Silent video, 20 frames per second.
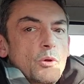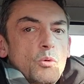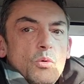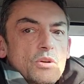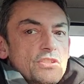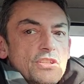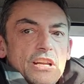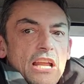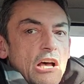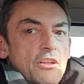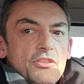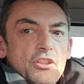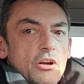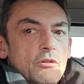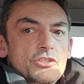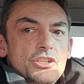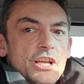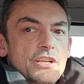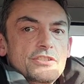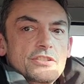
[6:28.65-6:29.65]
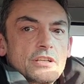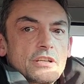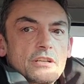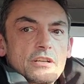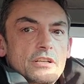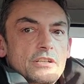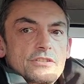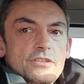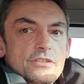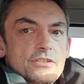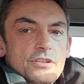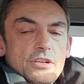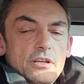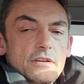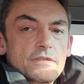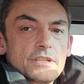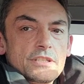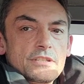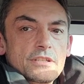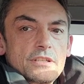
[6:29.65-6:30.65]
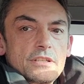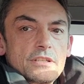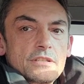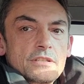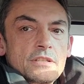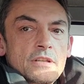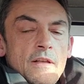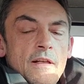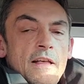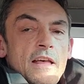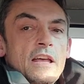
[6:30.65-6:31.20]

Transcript: it wasn't out there chasing goods and services.